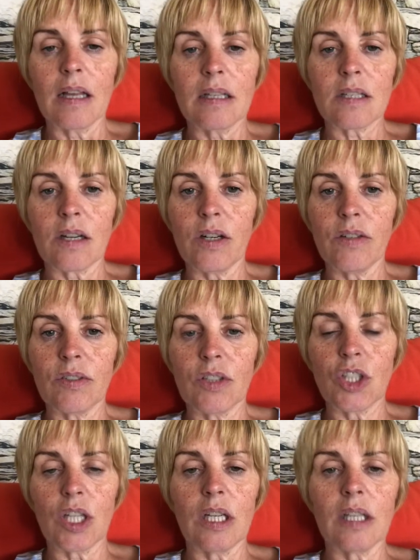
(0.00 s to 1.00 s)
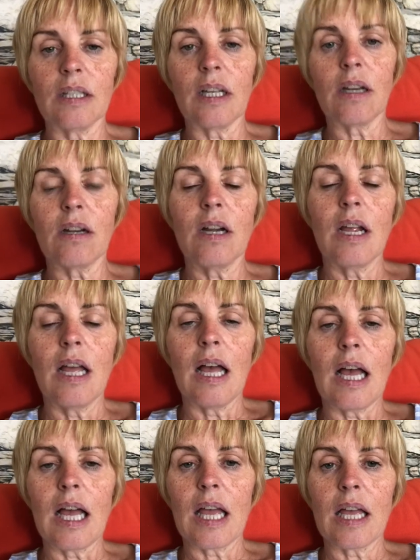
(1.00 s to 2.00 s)
Sorry for the shaking there.
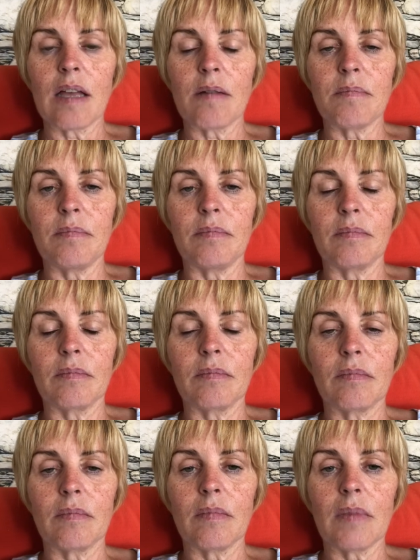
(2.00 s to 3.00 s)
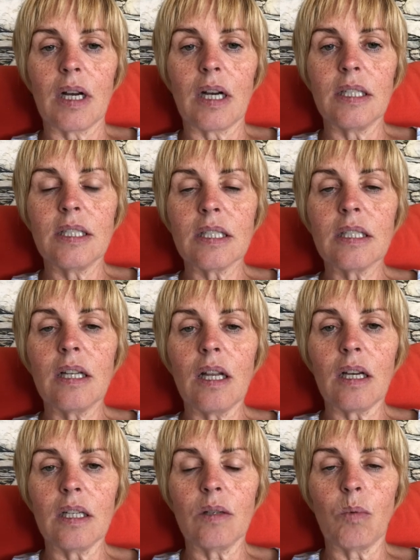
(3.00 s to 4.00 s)
I didn't
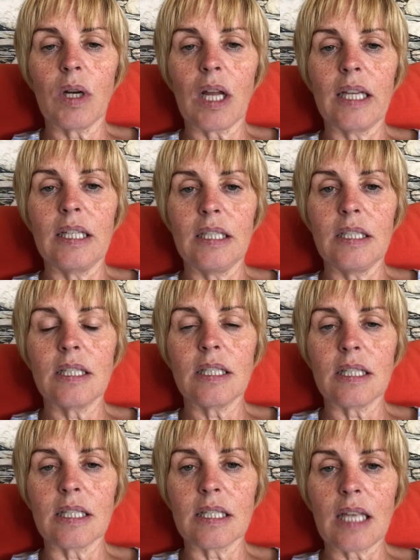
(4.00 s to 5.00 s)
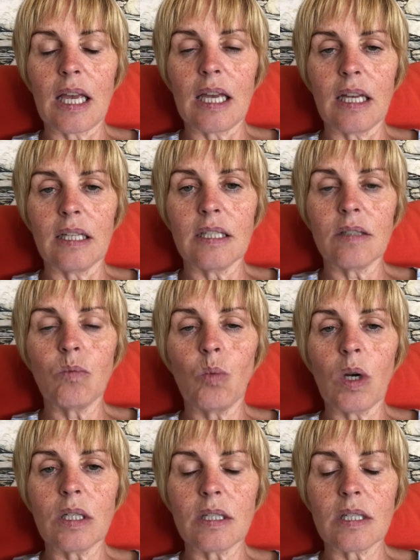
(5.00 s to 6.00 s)
like what I needed to say. I didn't
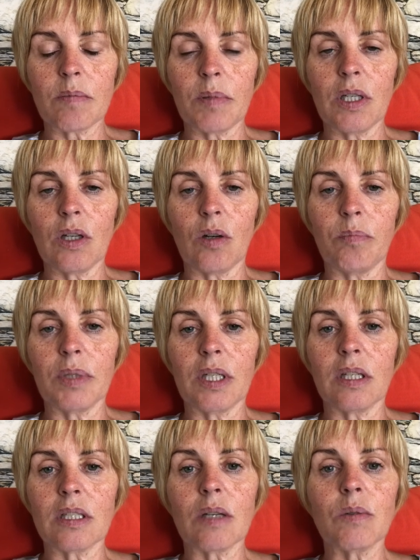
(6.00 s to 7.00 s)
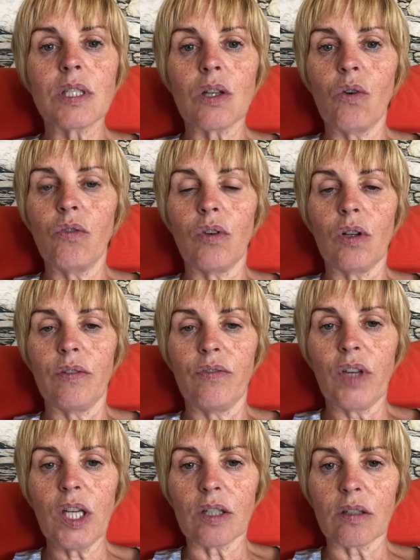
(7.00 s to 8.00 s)
want to speak up because I was so full of
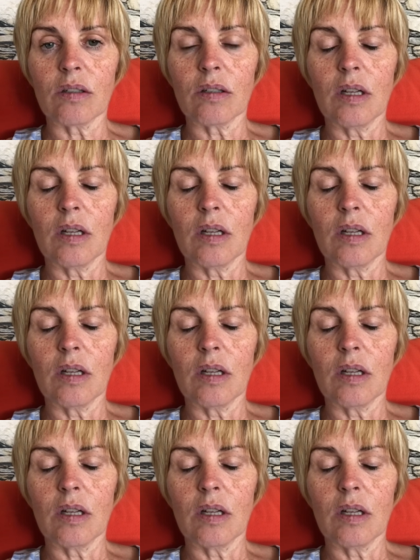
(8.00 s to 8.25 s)
fear.